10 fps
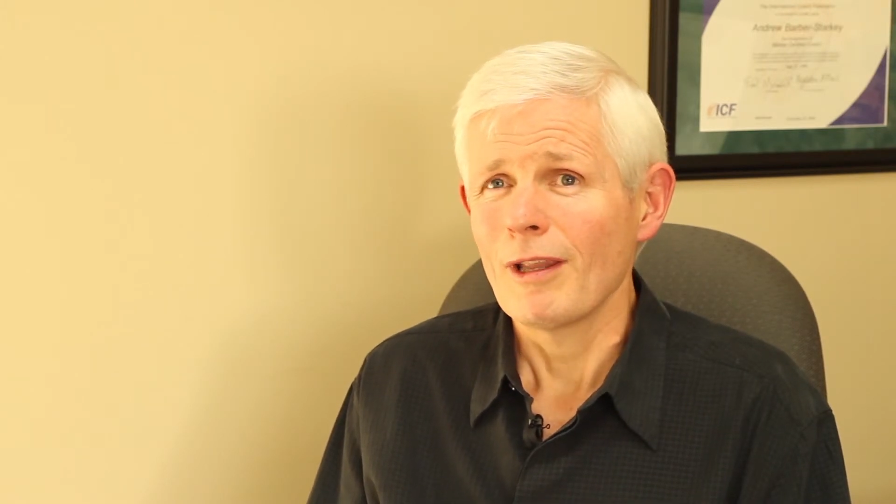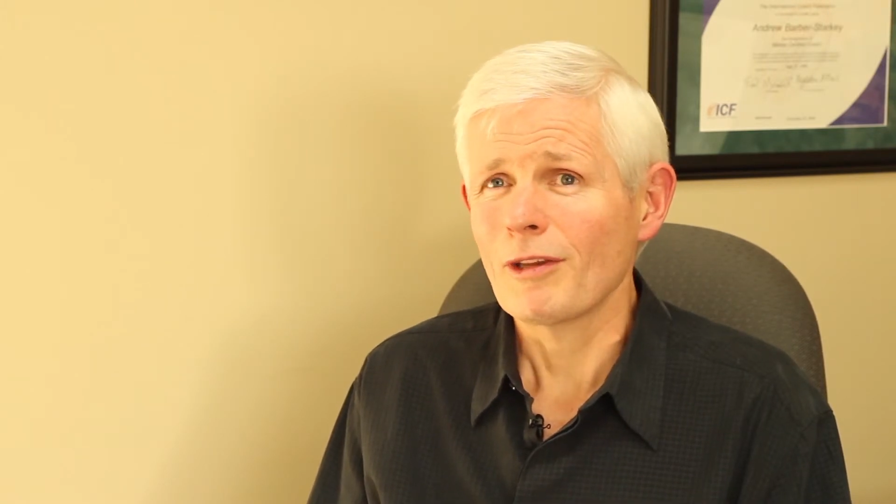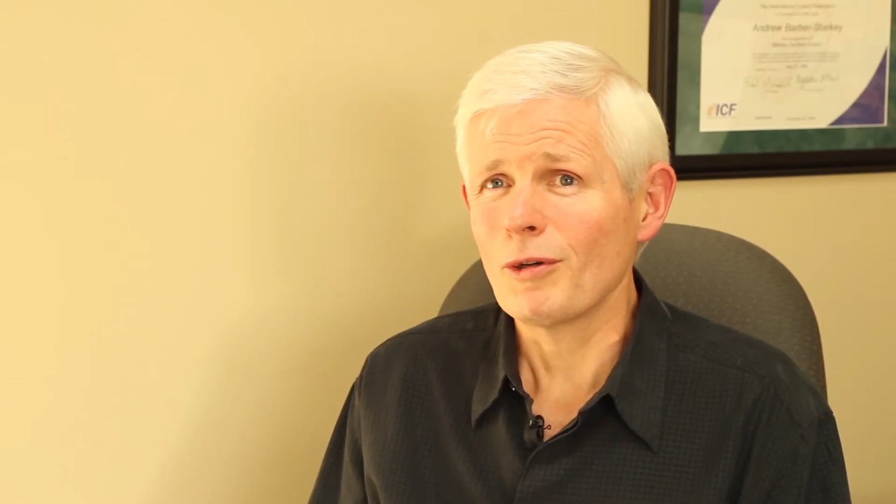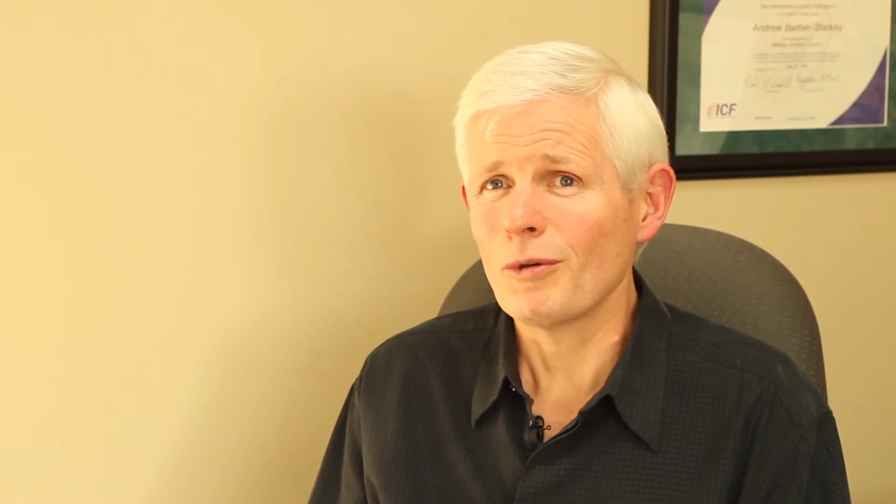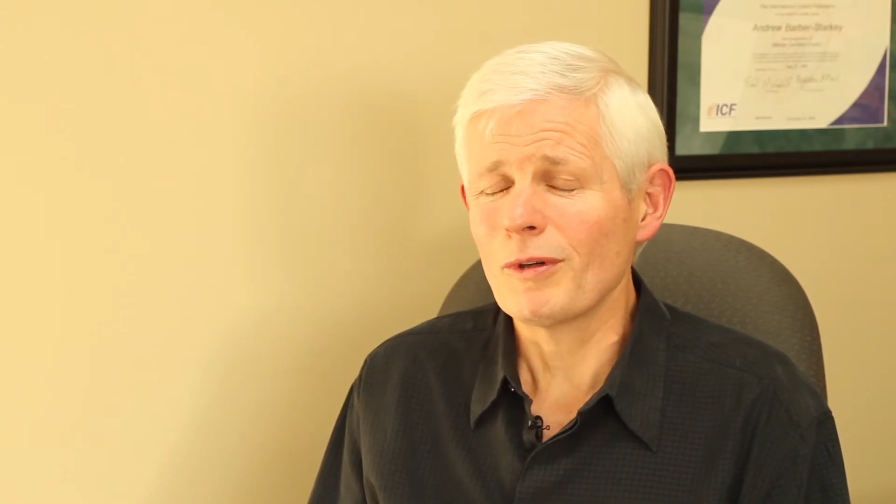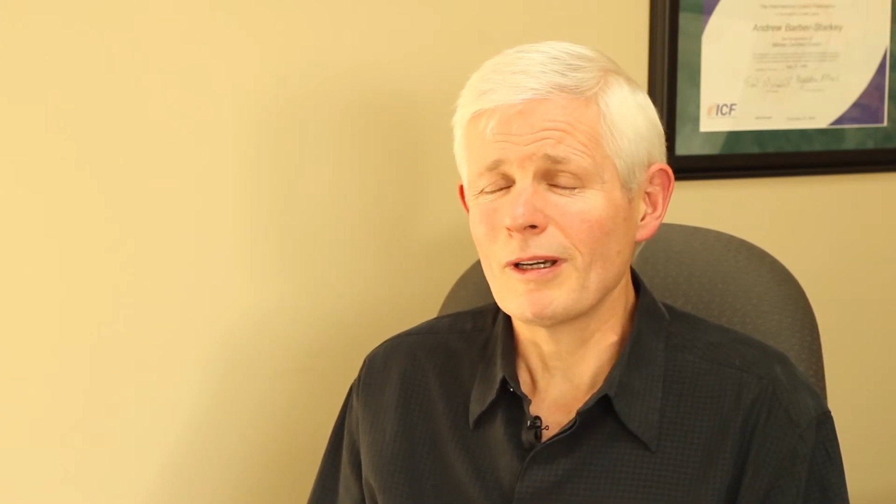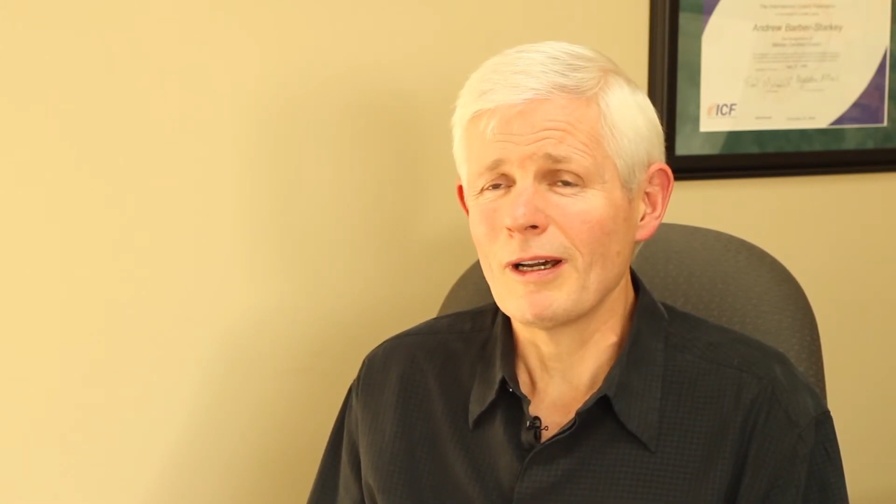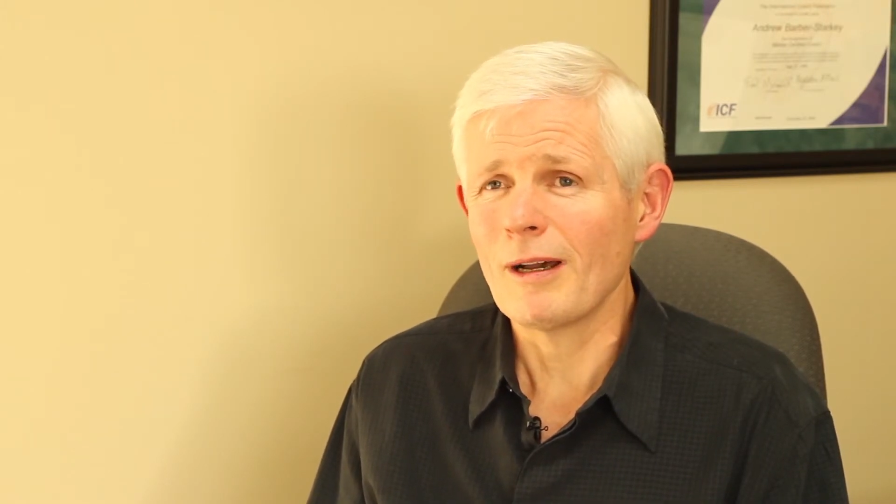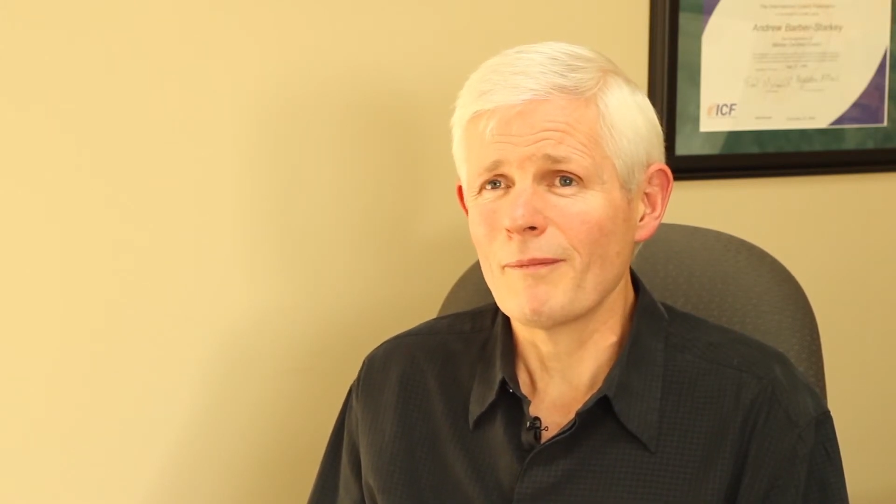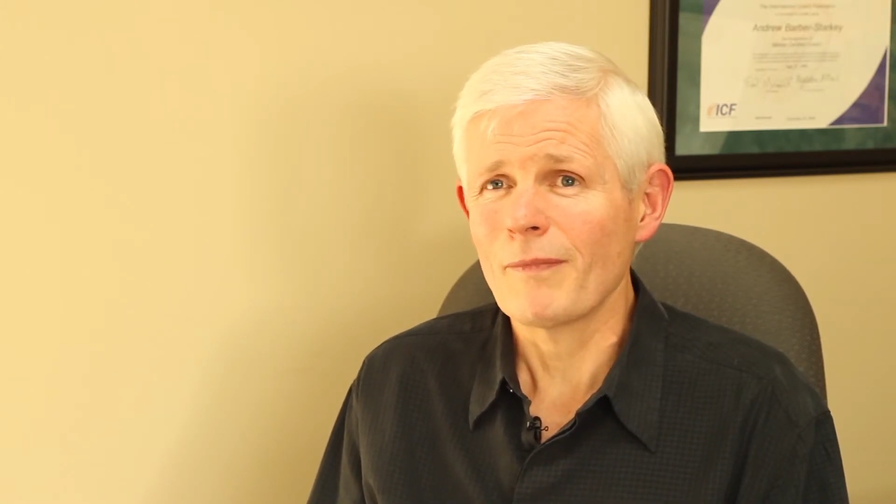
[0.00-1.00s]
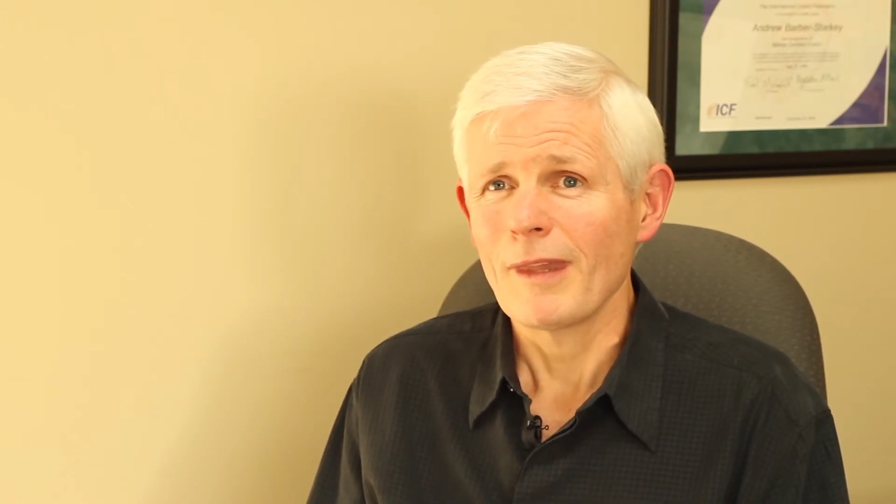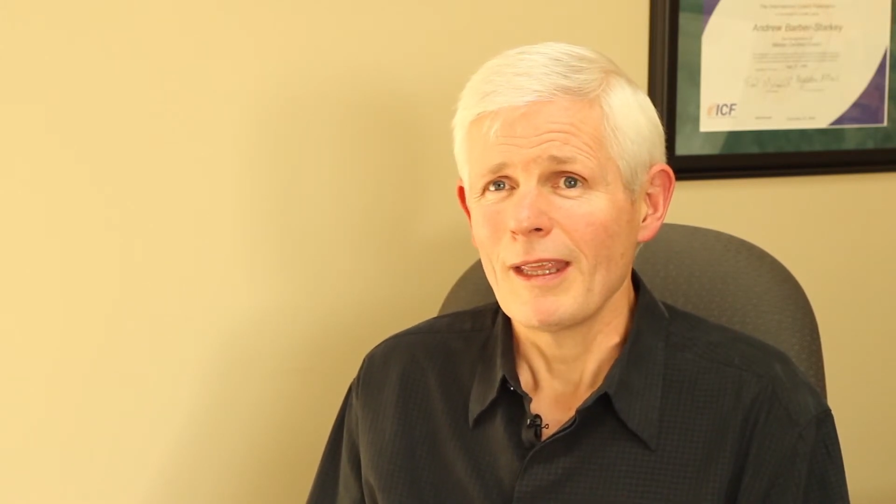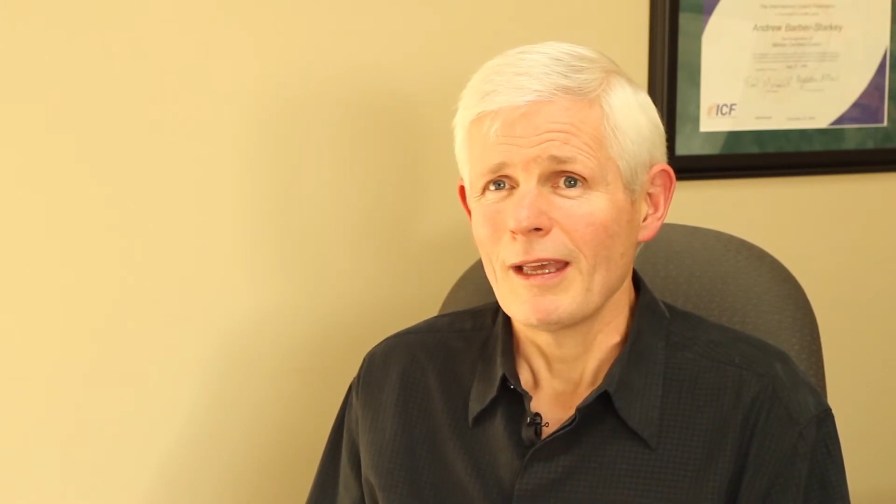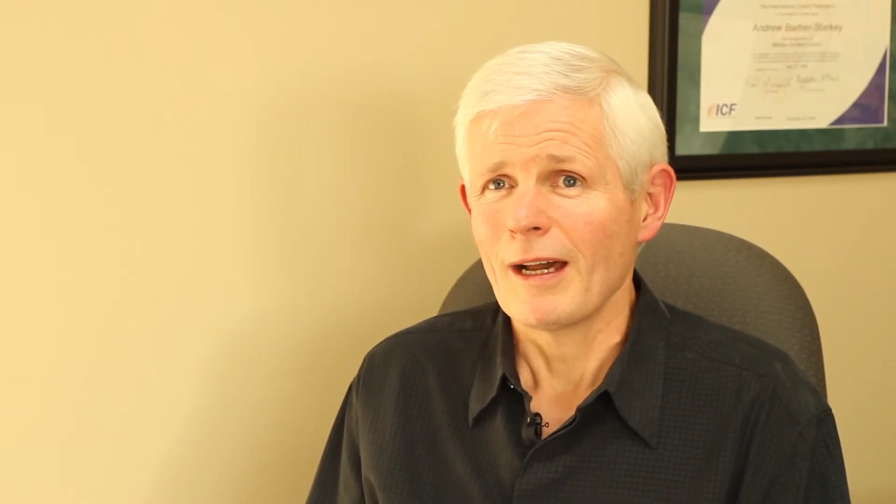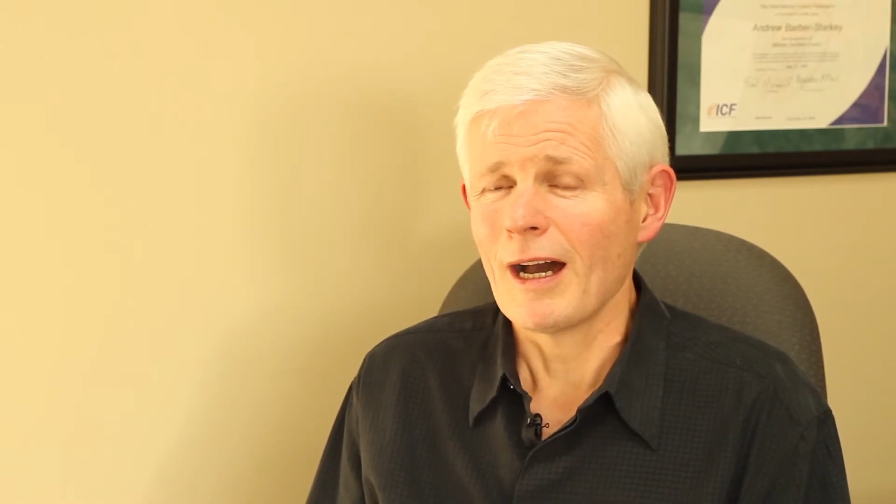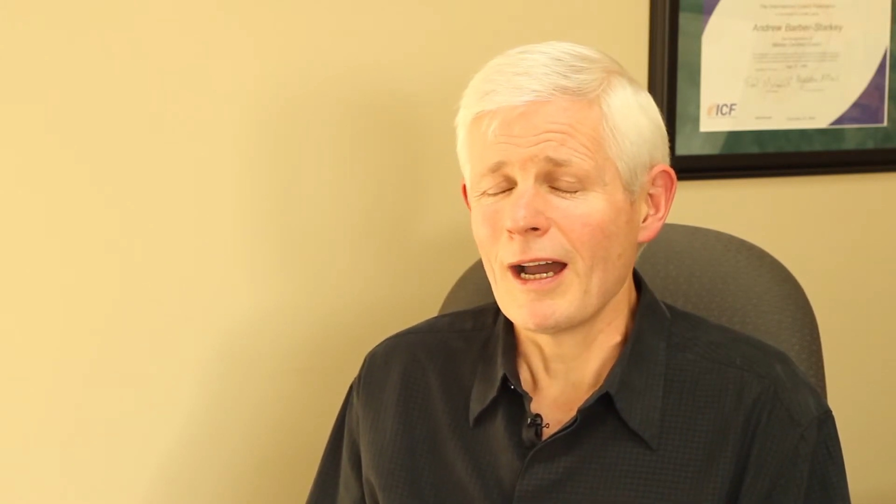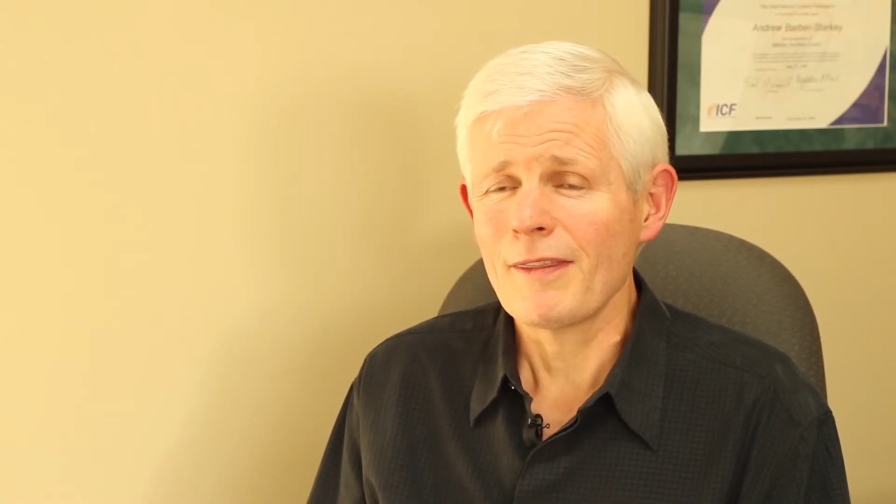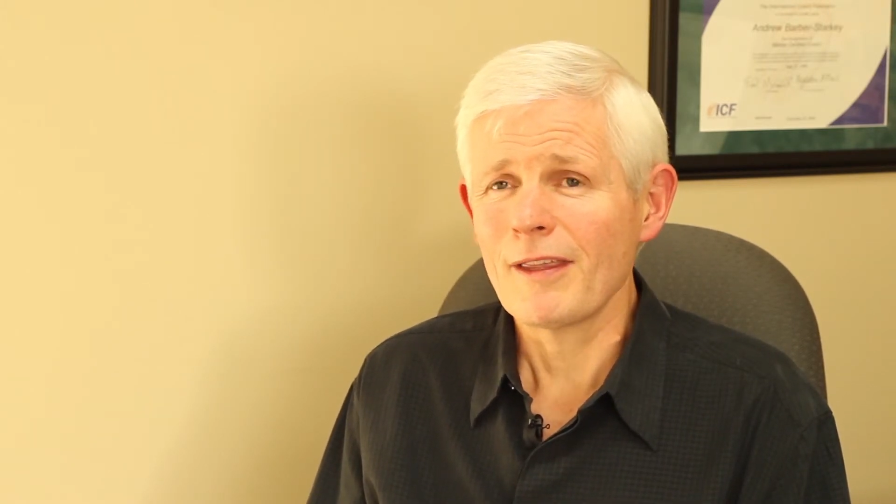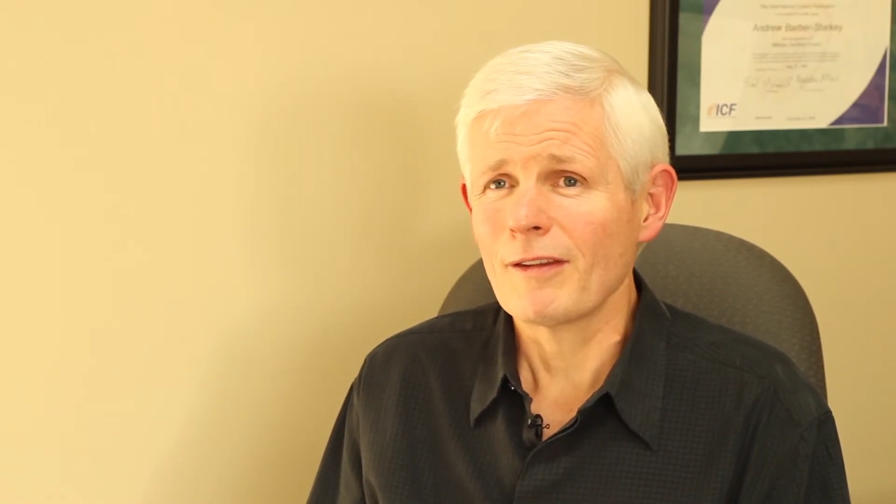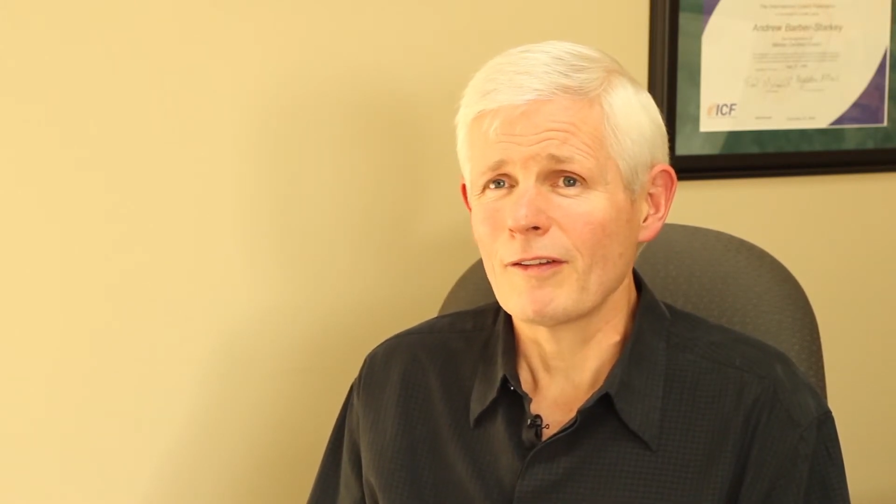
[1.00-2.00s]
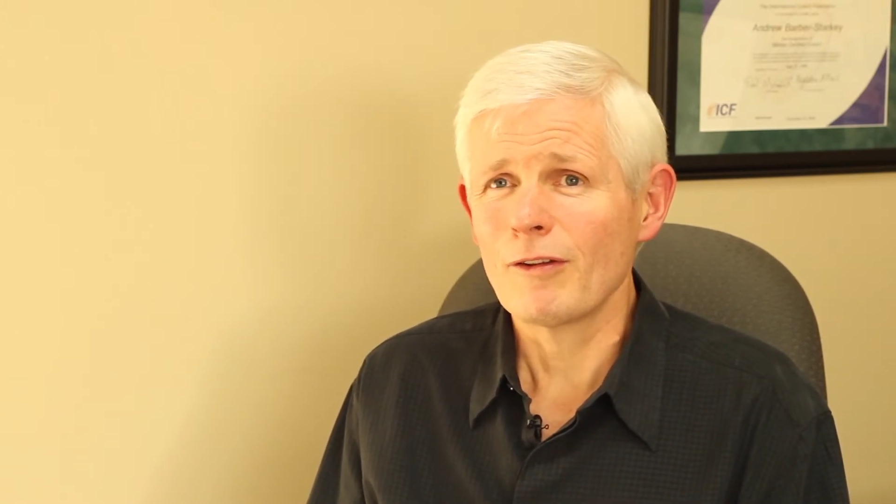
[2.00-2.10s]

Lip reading: So I think,